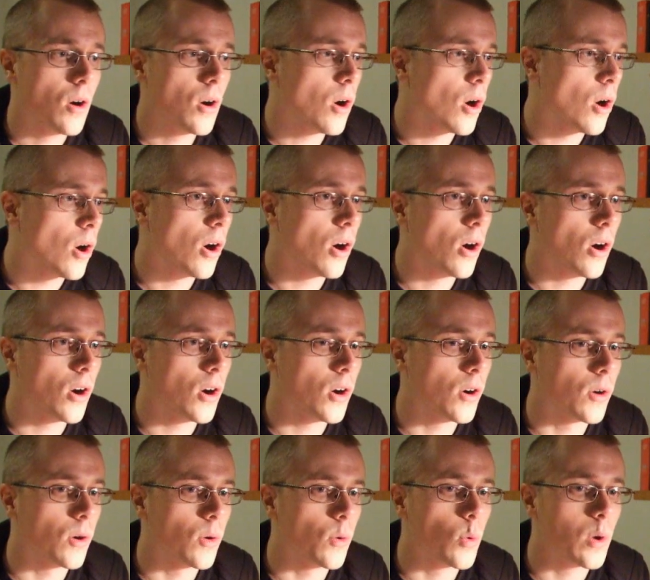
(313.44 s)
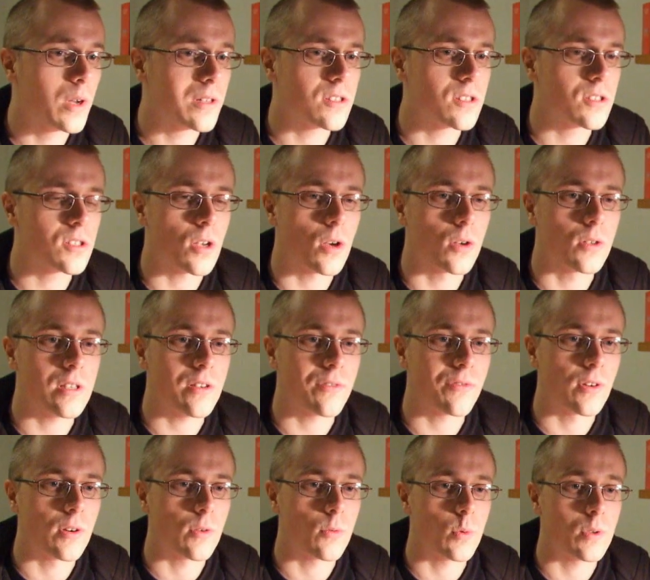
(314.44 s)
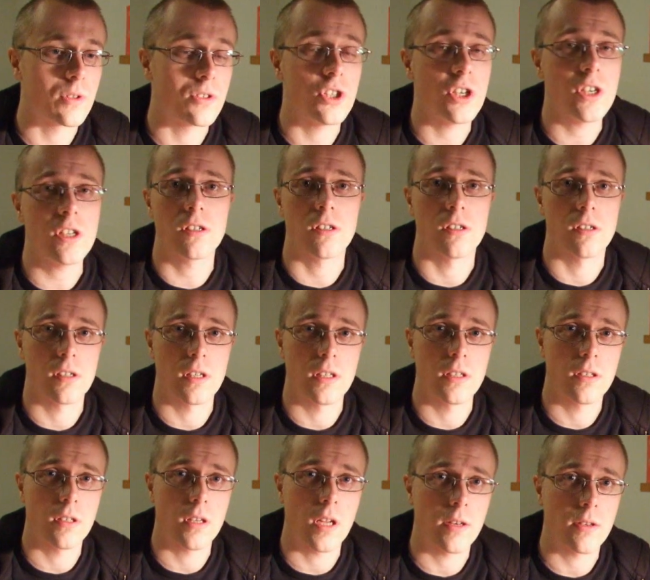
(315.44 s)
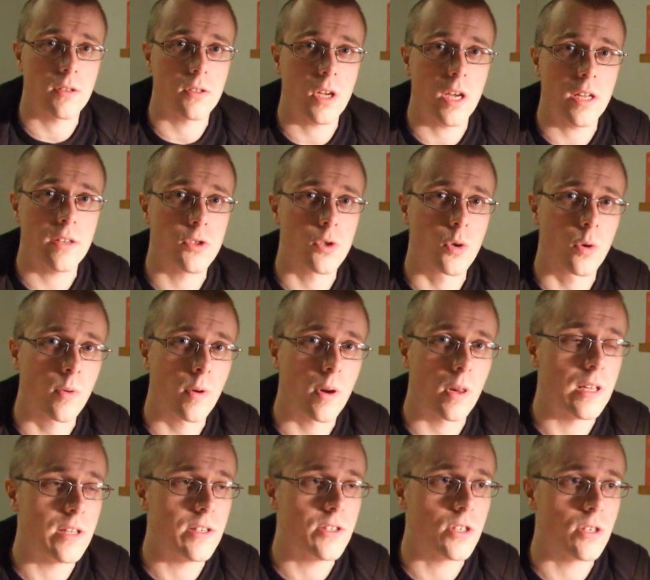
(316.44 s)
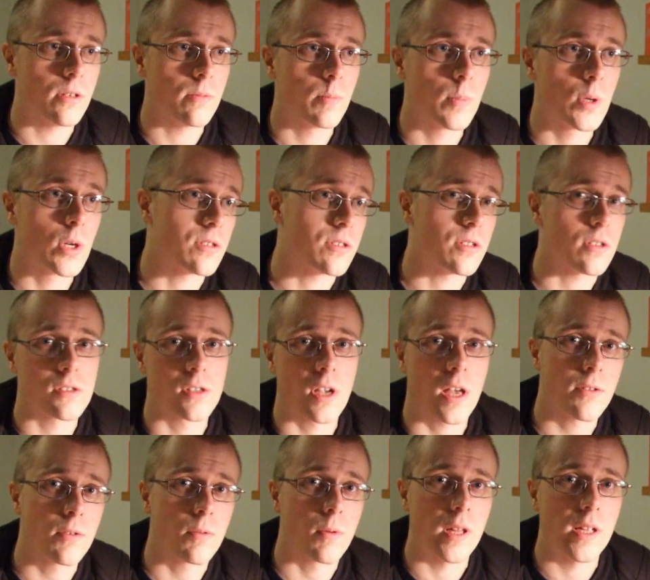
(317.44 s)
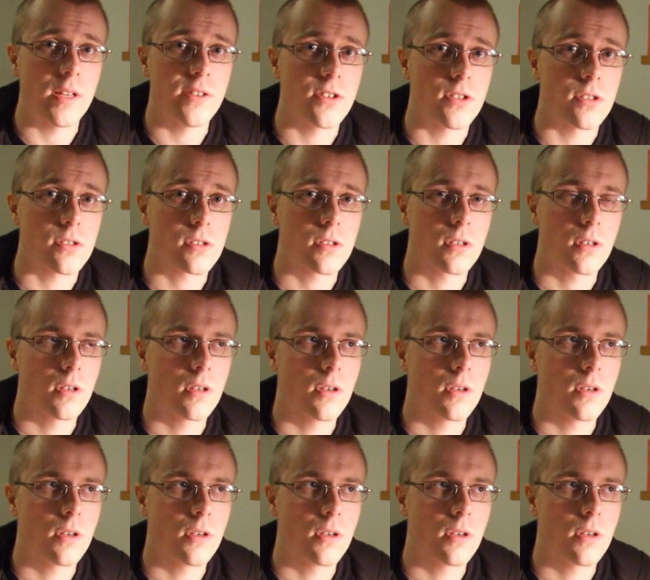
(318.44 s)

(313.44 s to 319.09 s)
"Oh, what's so different with Jesus and your religion? Because there's other religions."